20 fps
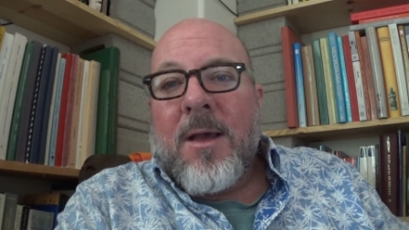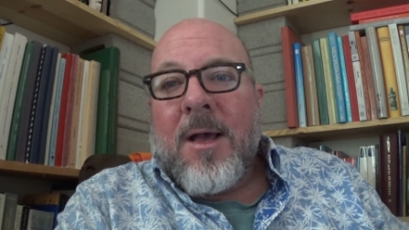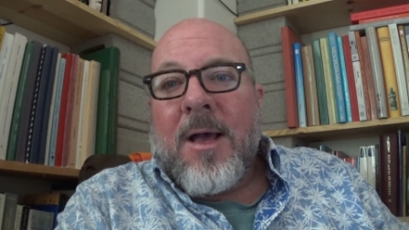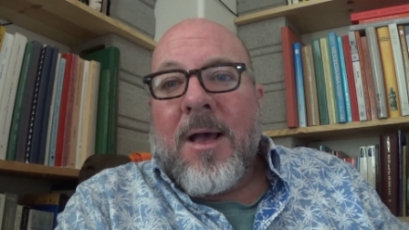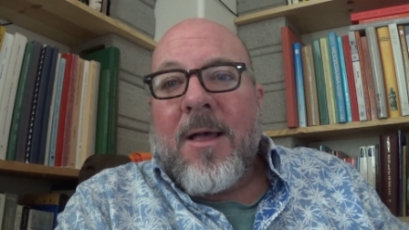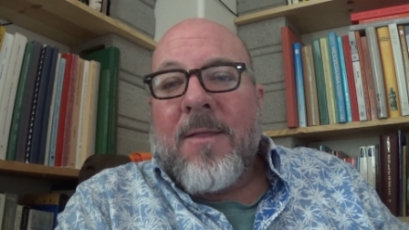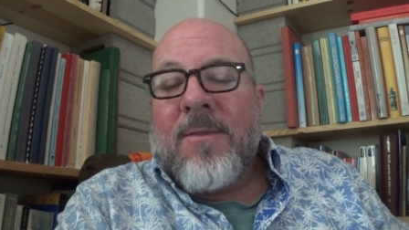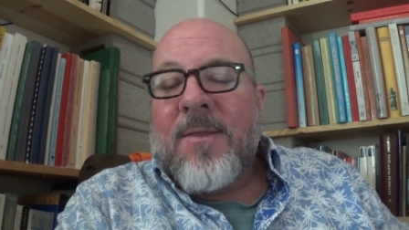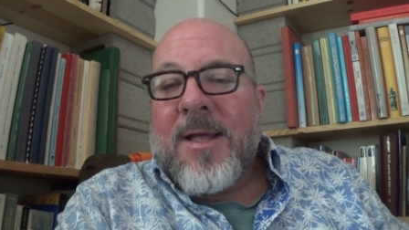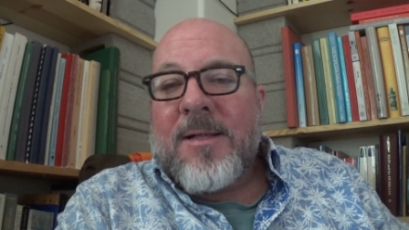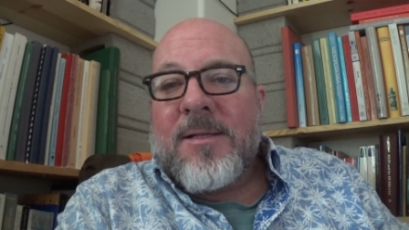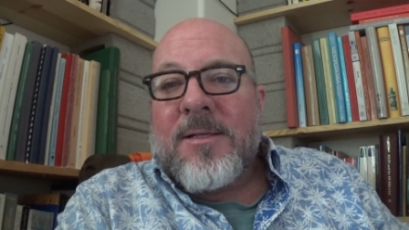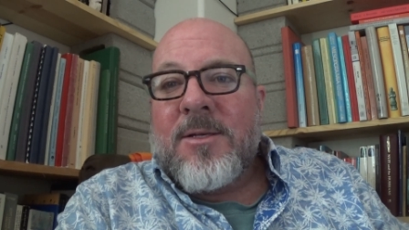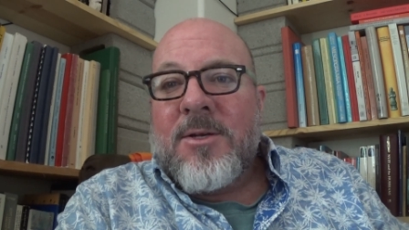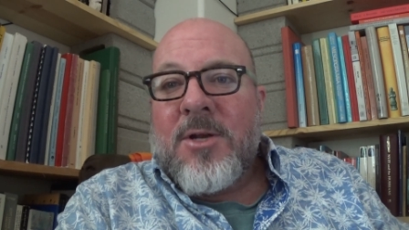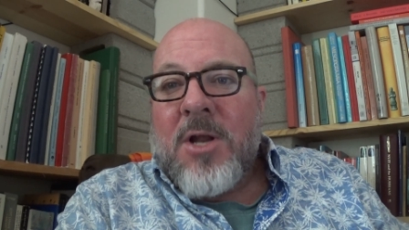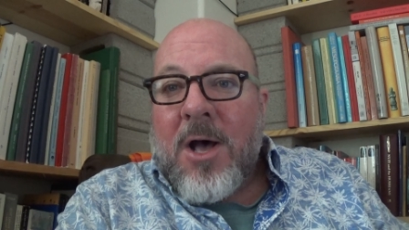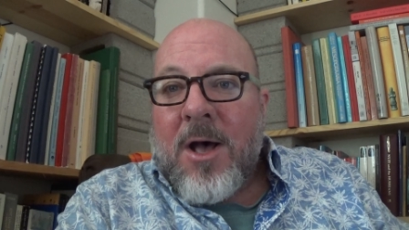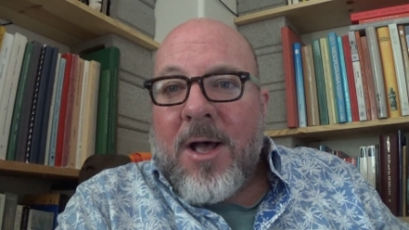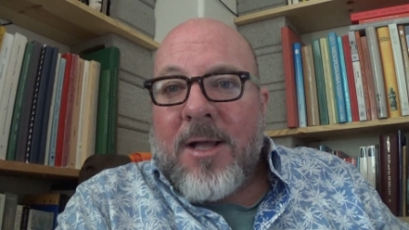Uh, that's
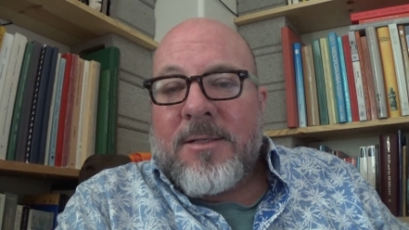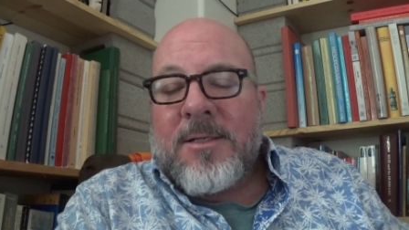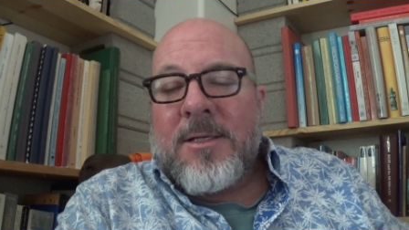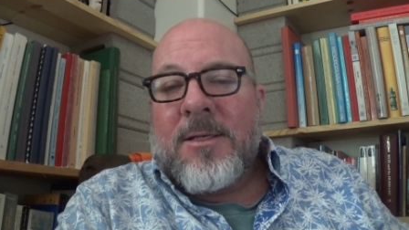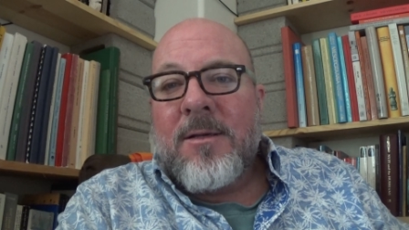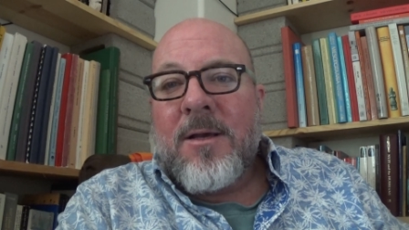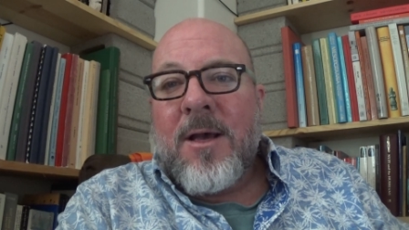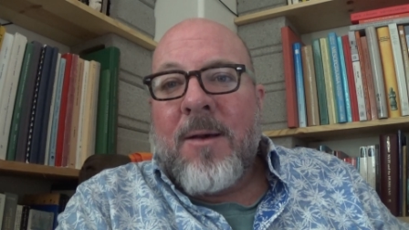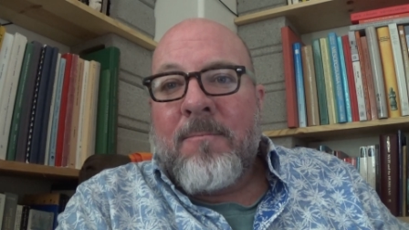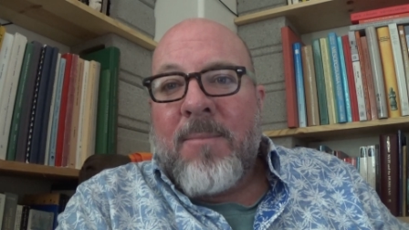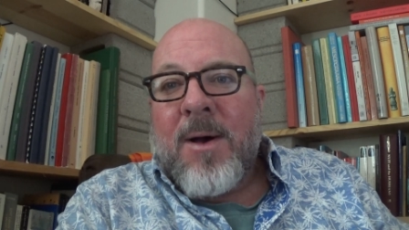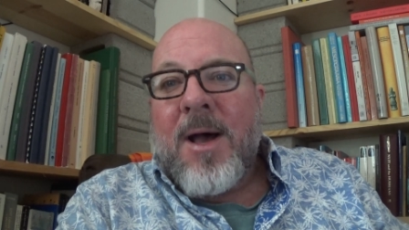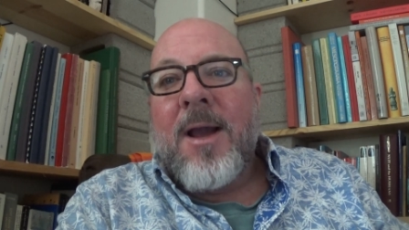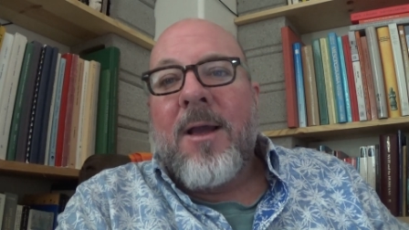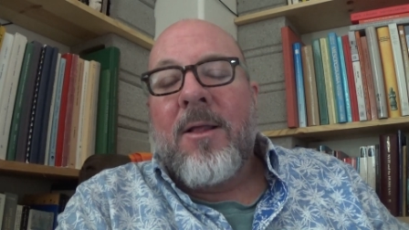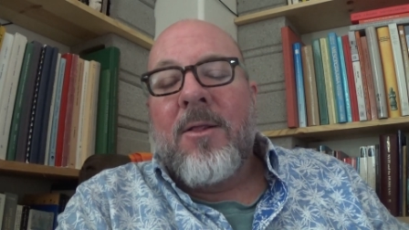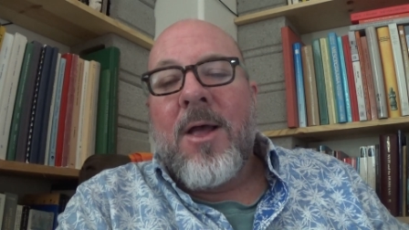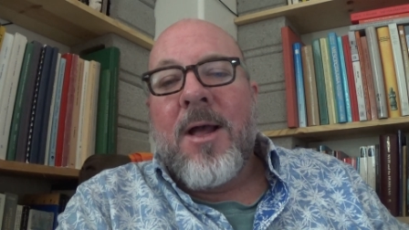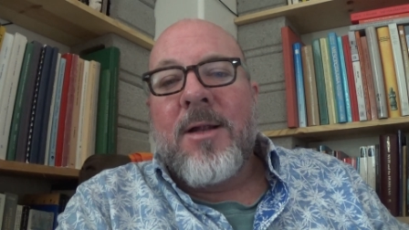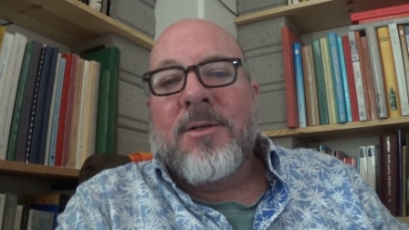not a
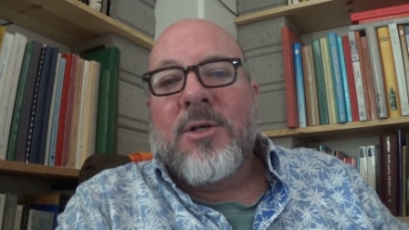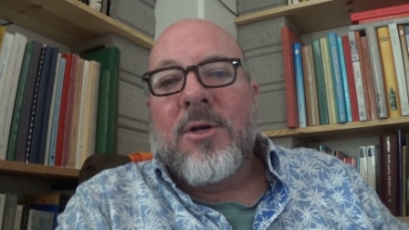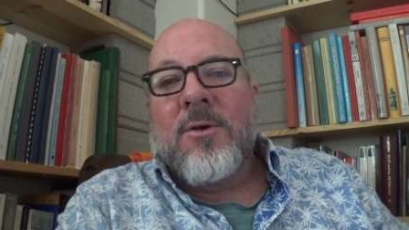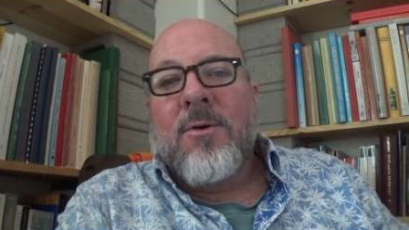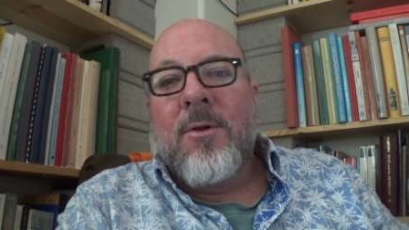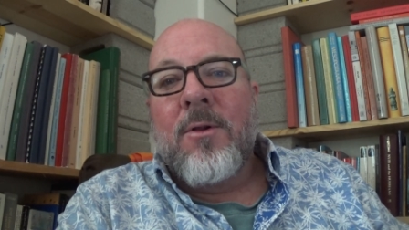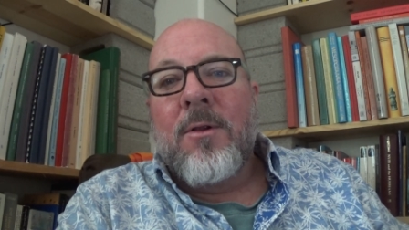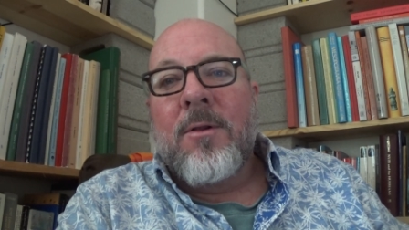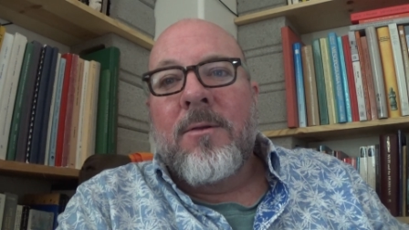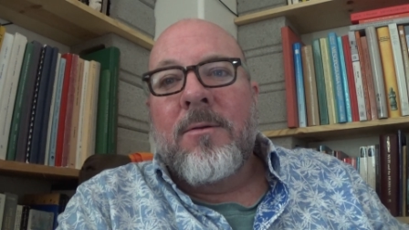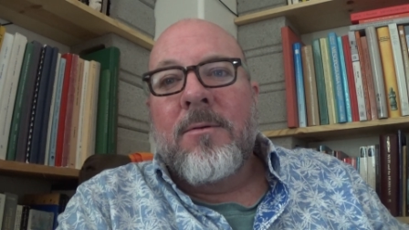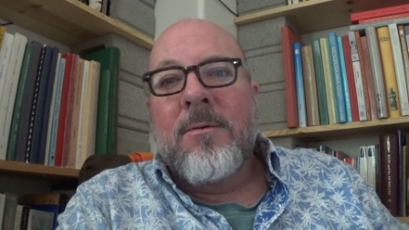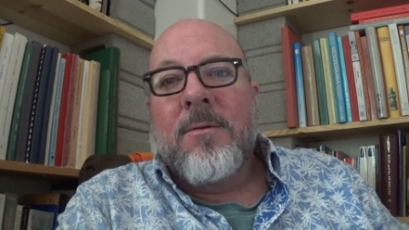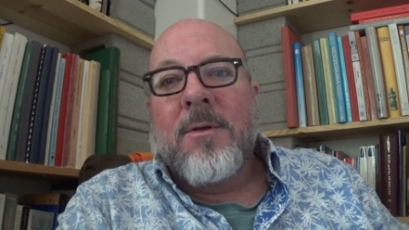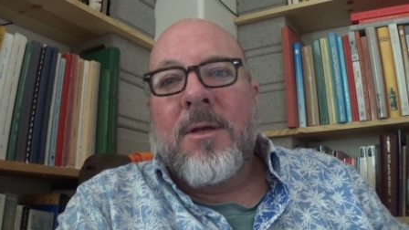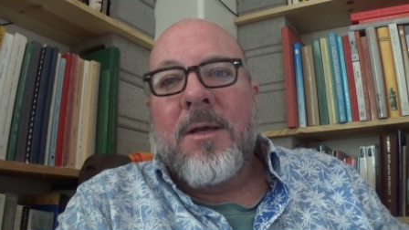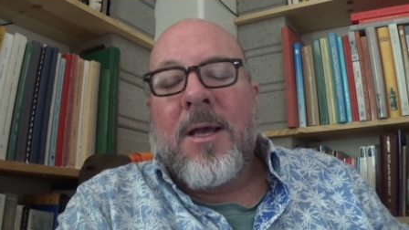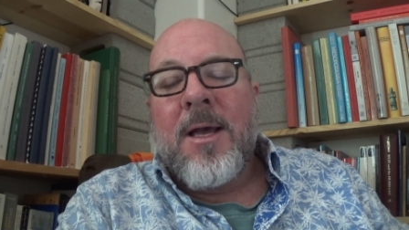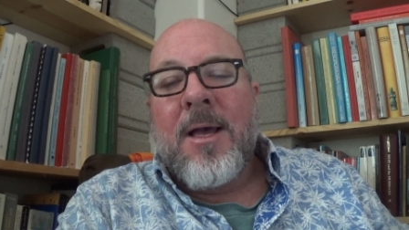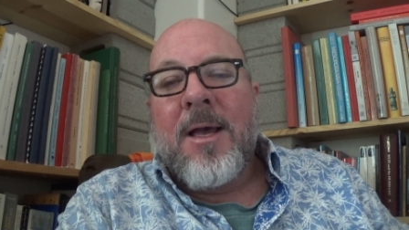biological
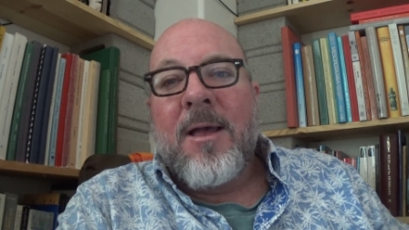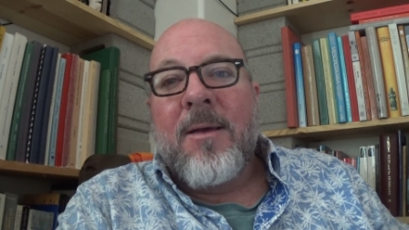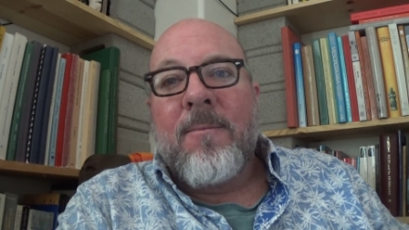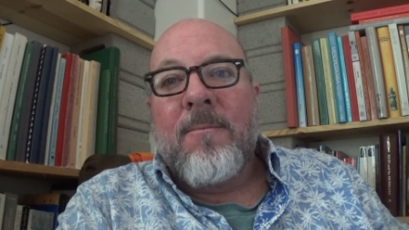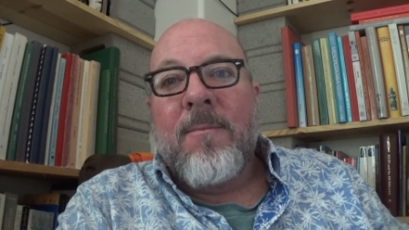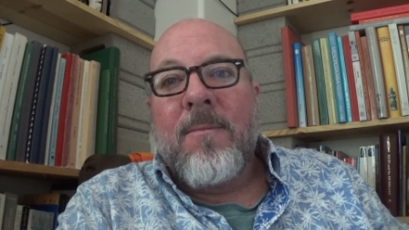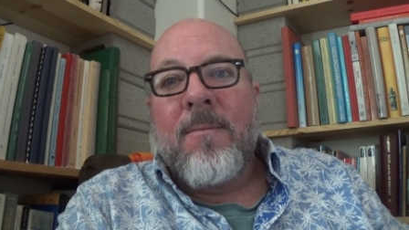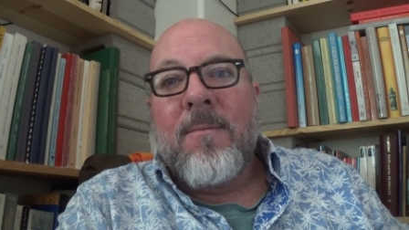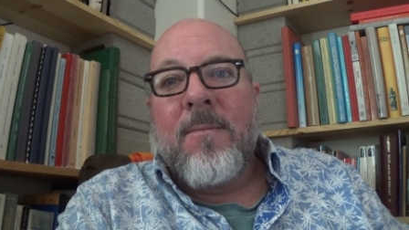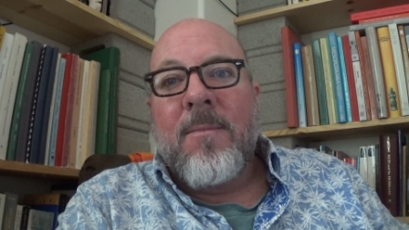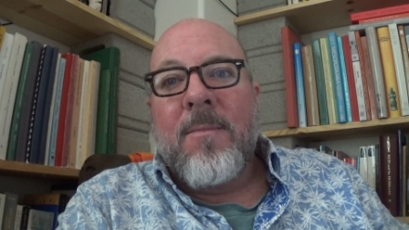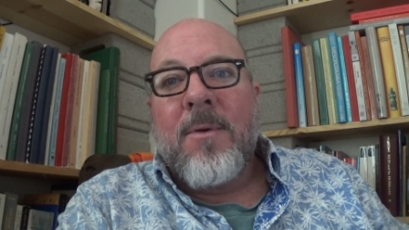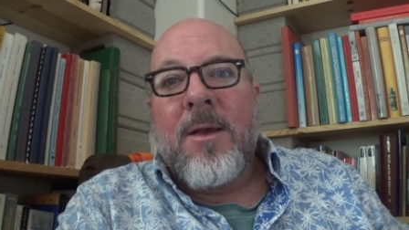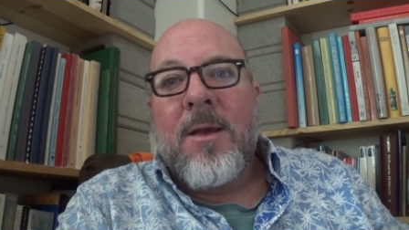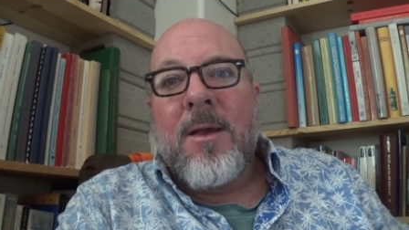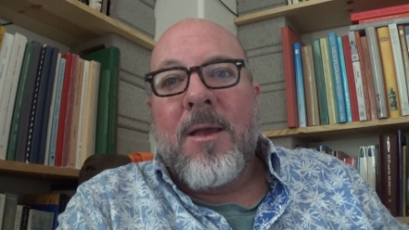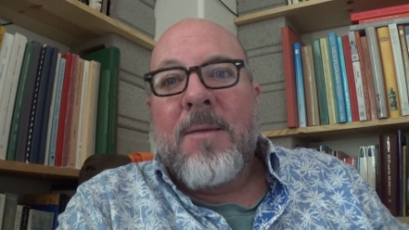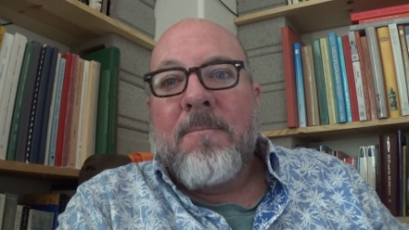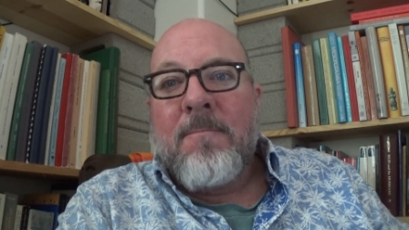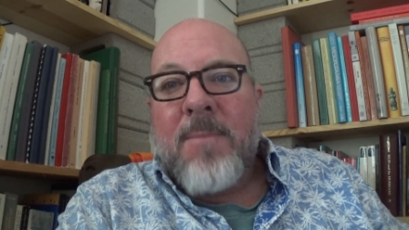um,
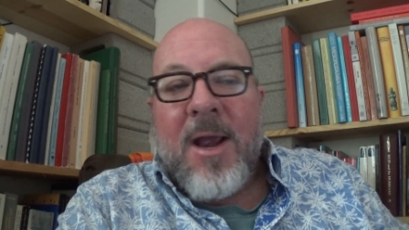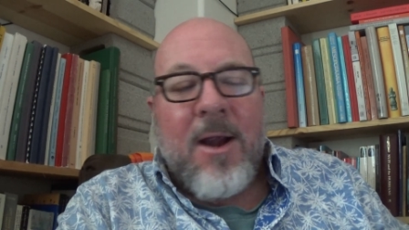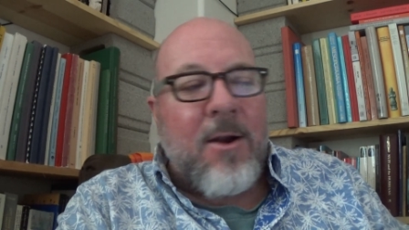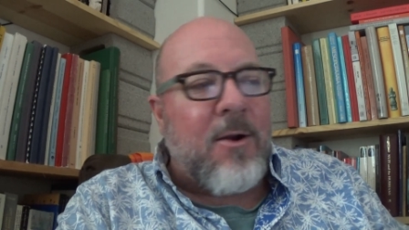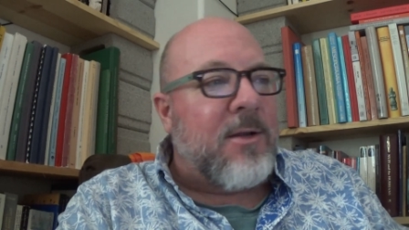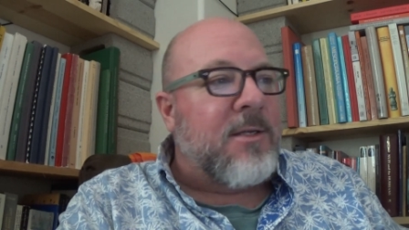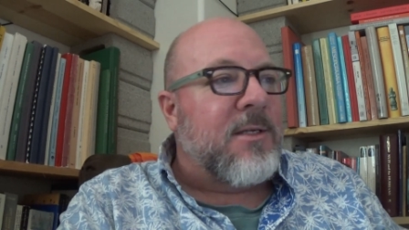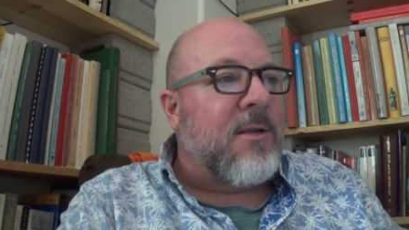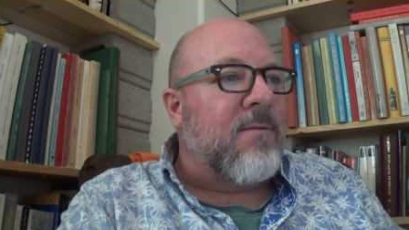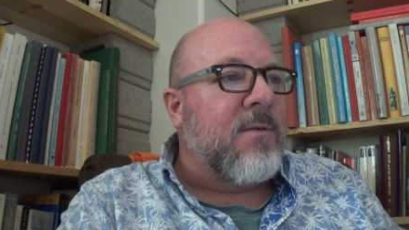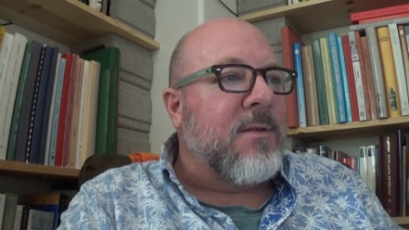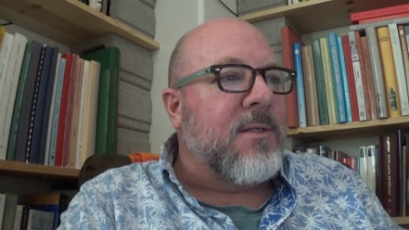uh, imperative.